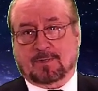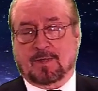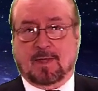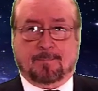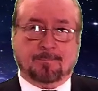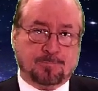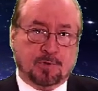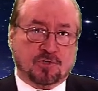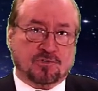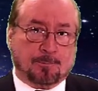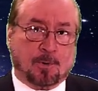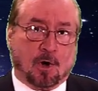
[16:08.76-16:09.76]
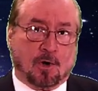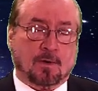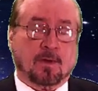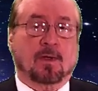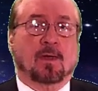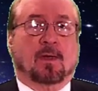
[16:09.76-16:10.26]
and they push
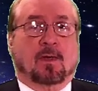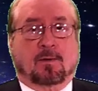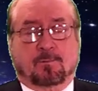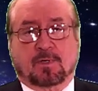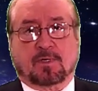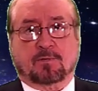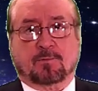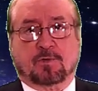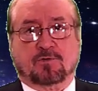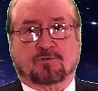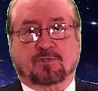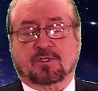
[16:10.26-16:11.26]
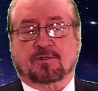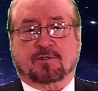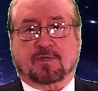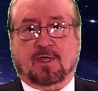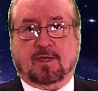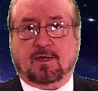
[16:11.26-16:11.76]
apart, we, we see
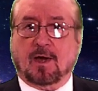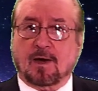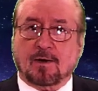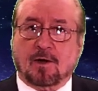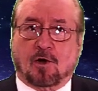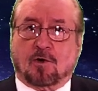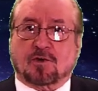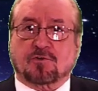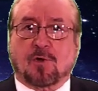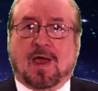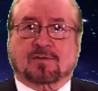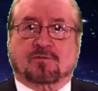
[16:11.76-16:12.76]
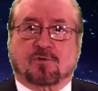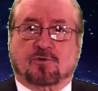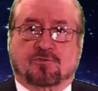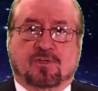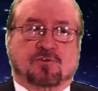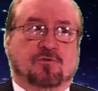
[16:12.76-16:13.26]
that they uh, are attractive.
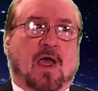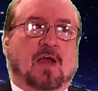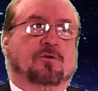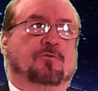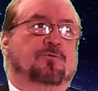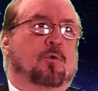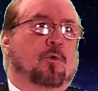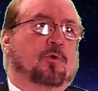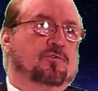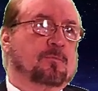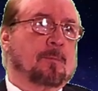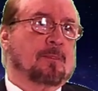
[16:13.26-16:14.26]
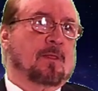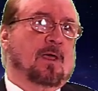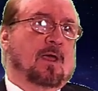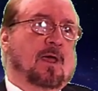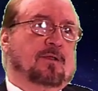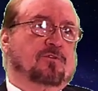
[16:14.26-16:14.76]
There's the attractive force.
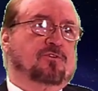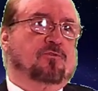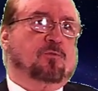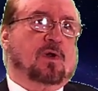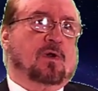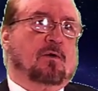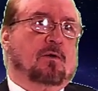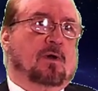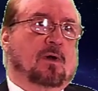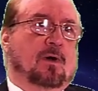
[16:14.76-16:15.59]
And this is where